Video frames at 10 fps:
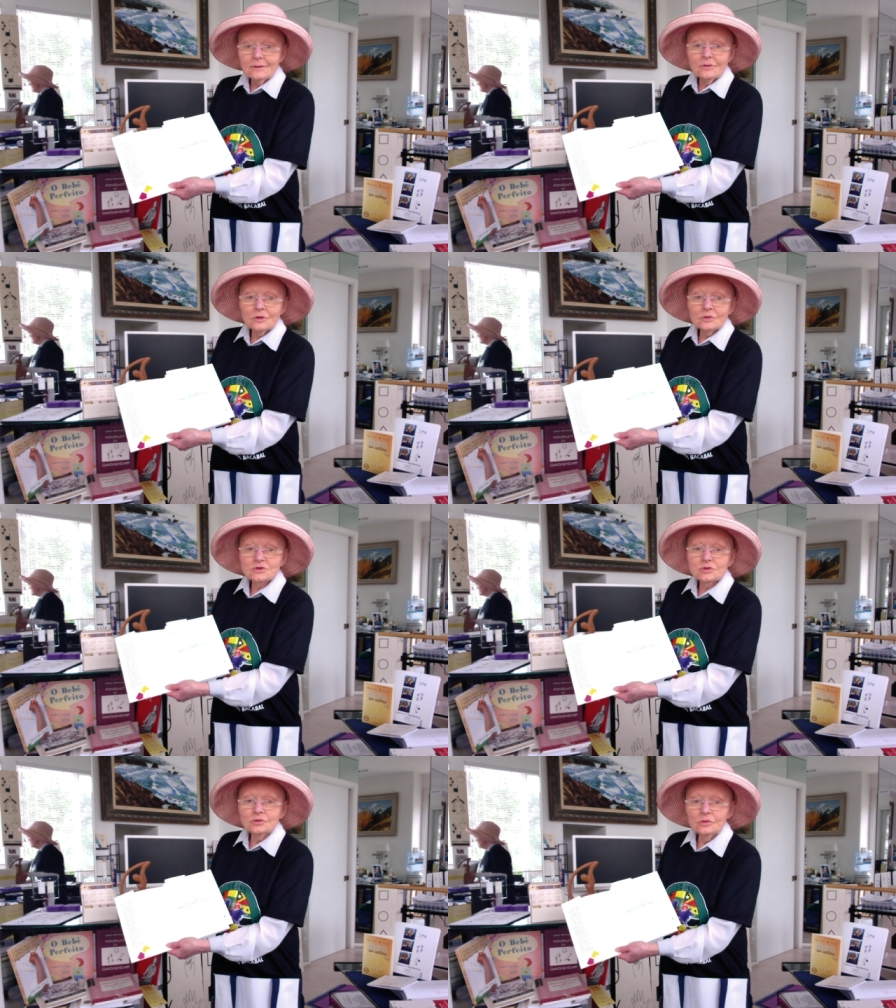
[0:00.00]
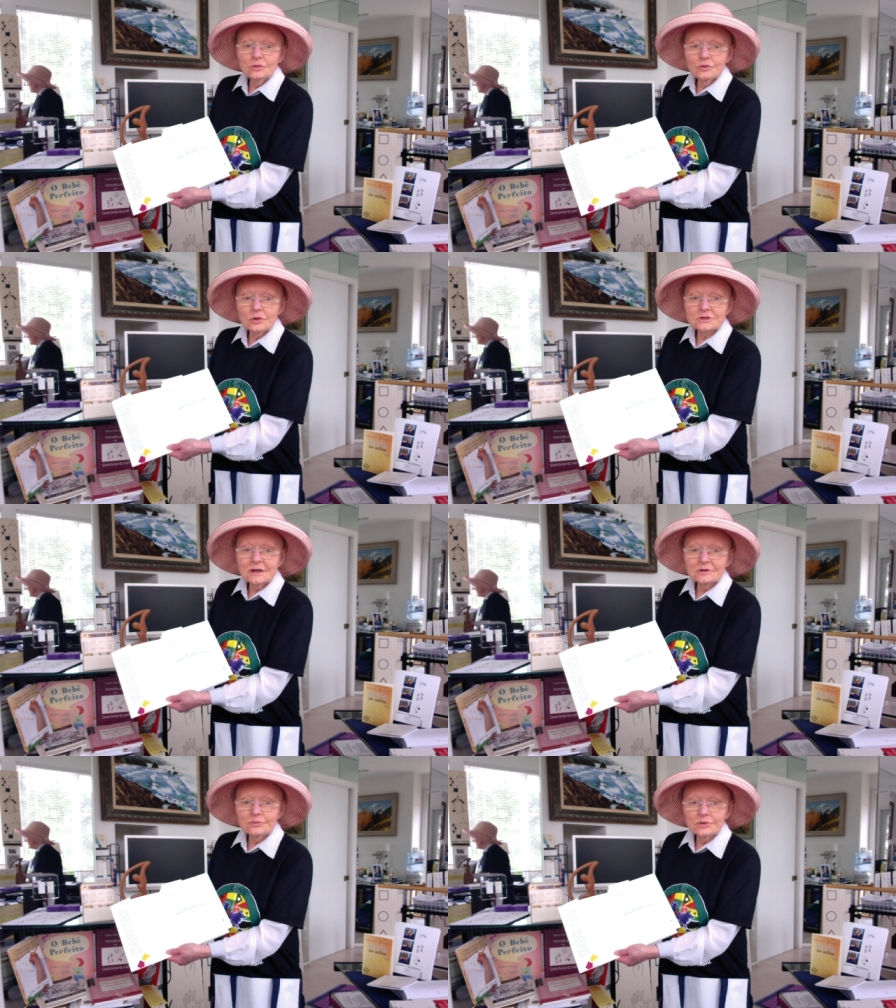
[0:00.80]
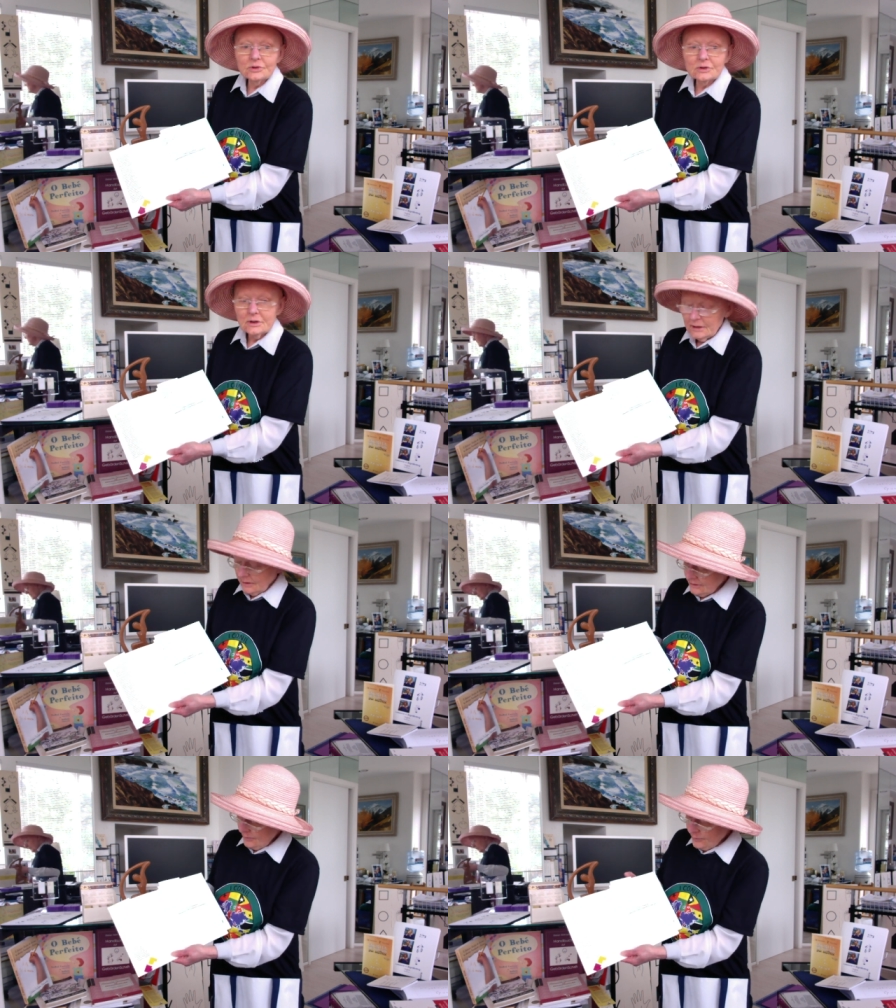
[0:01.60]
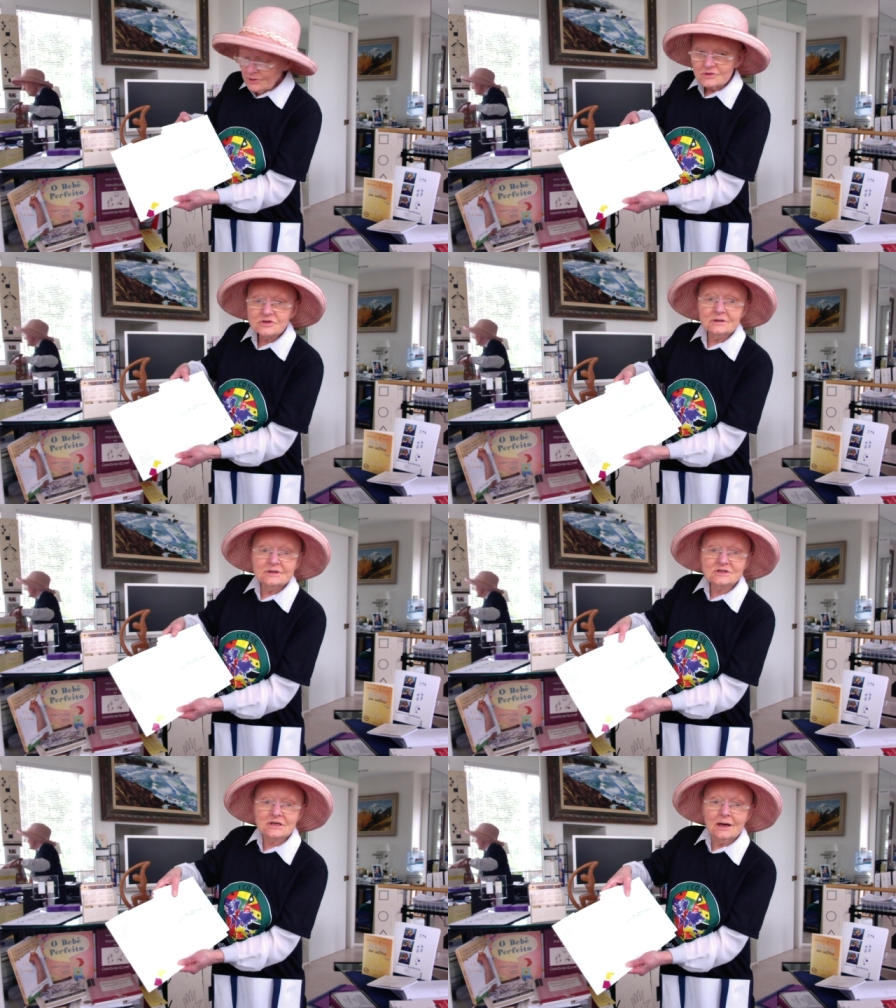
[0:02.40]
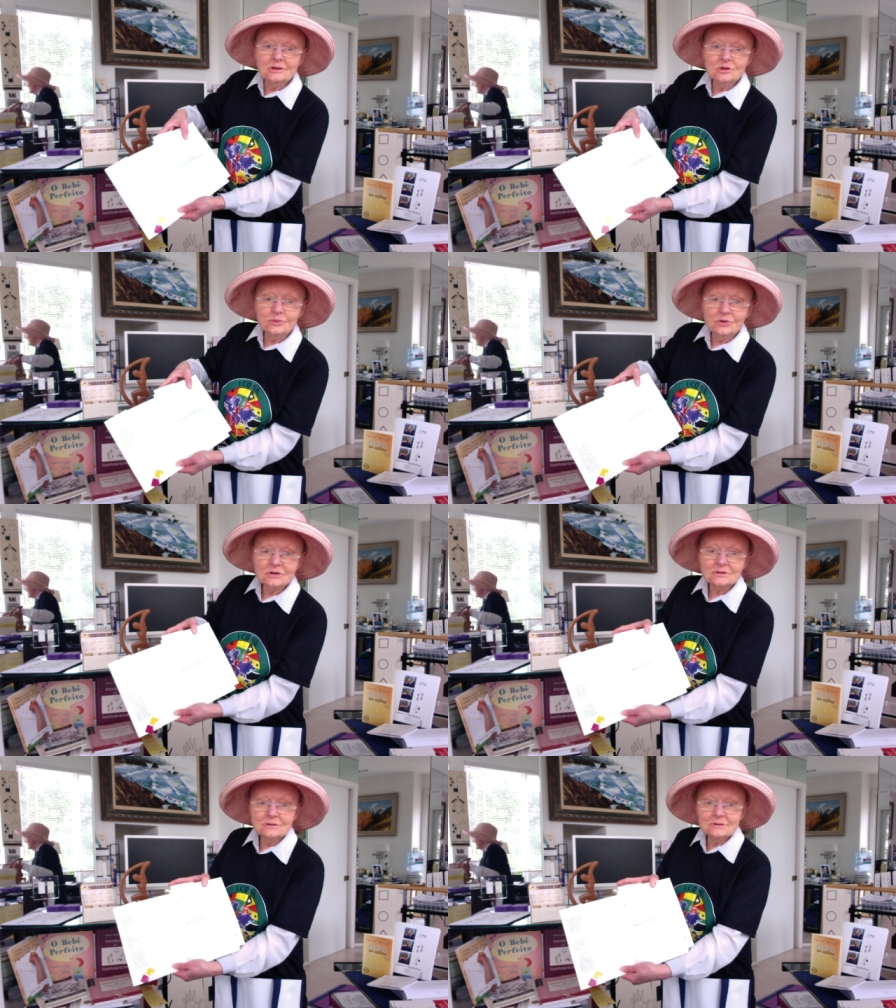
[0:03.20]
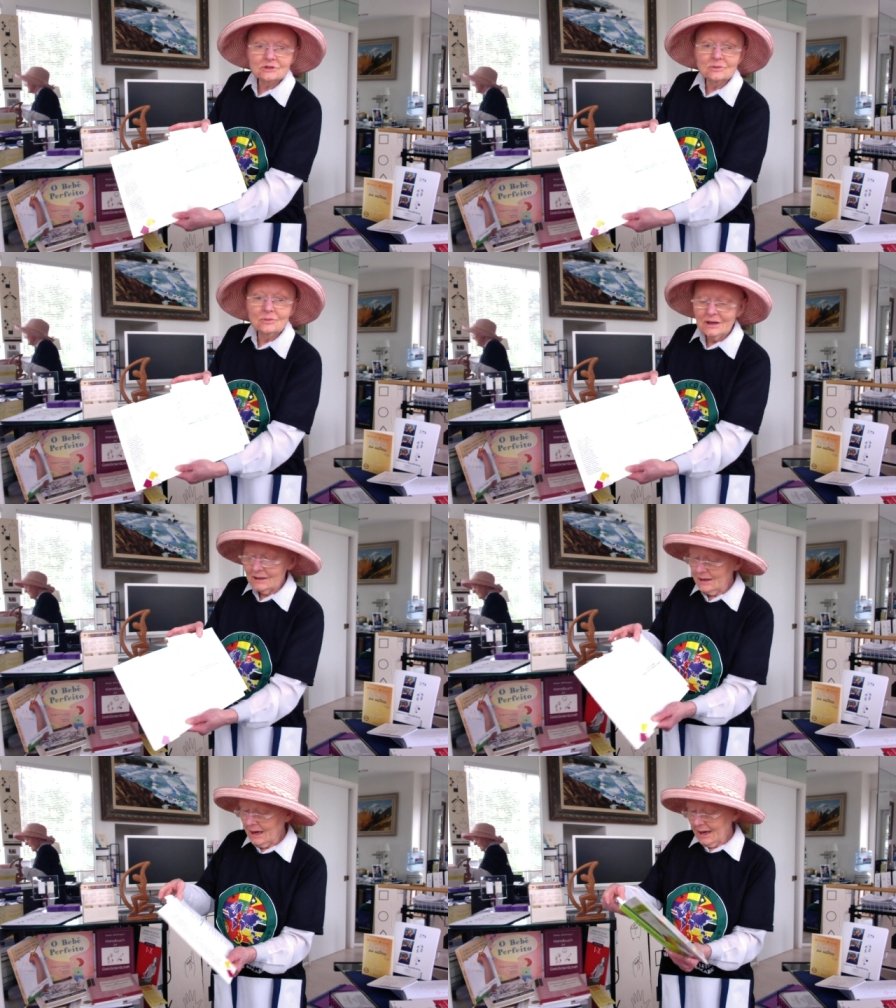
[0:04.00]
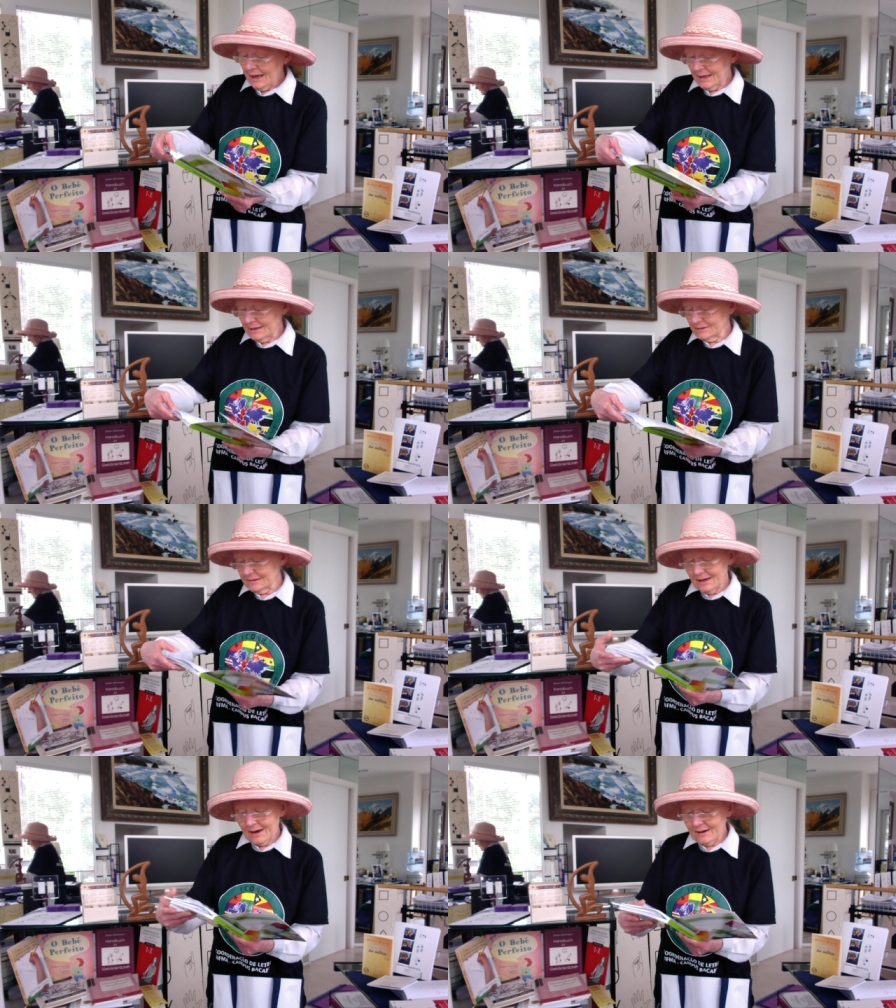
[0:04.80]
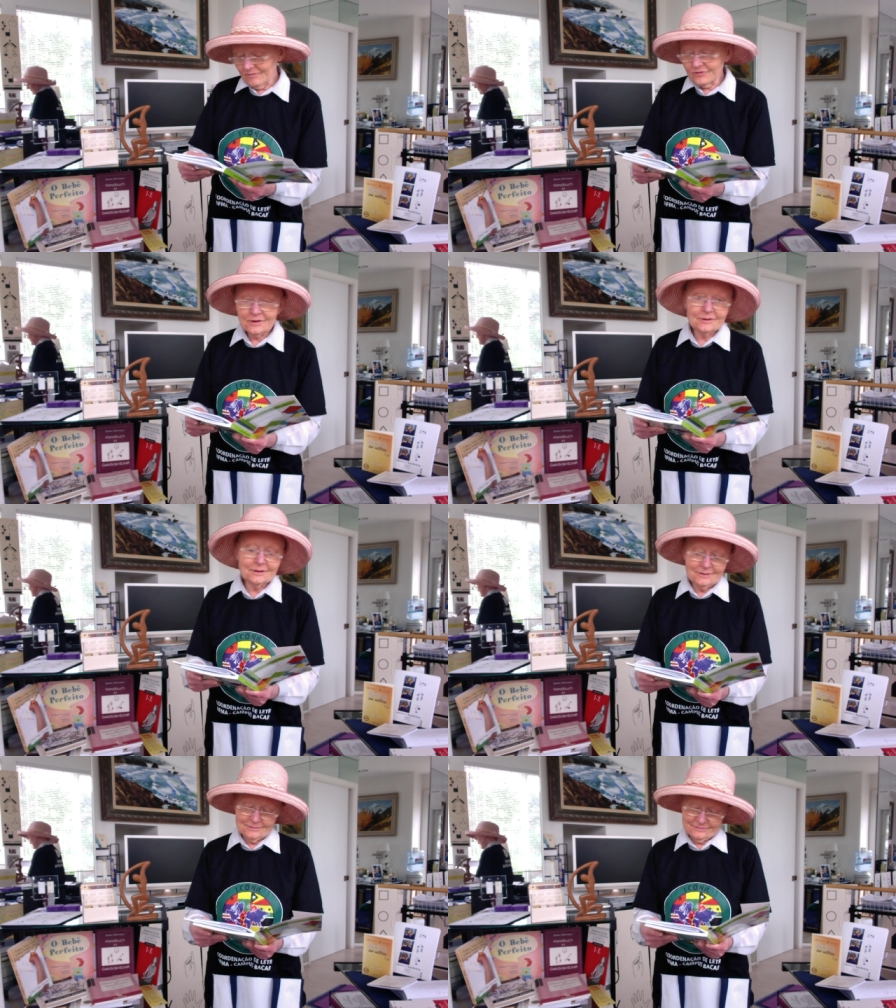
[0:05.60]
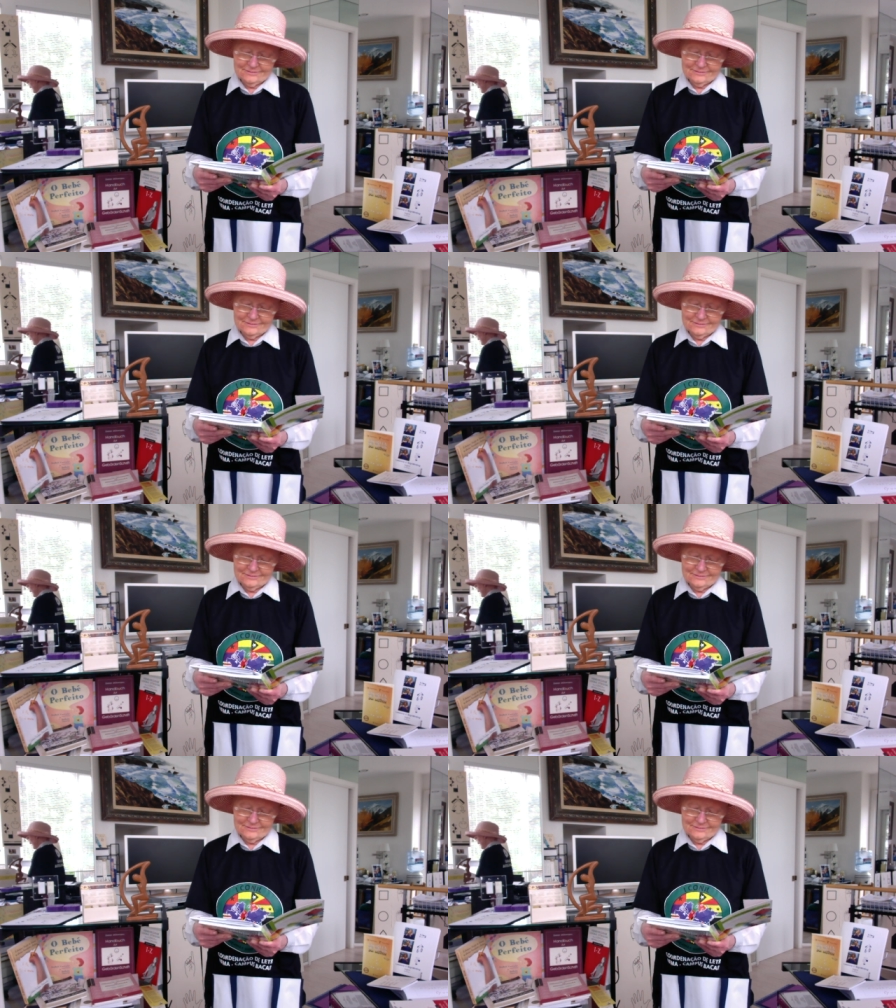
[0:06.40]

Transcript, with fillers: those who worked on the book, they personally signed the book to me, and I'm very,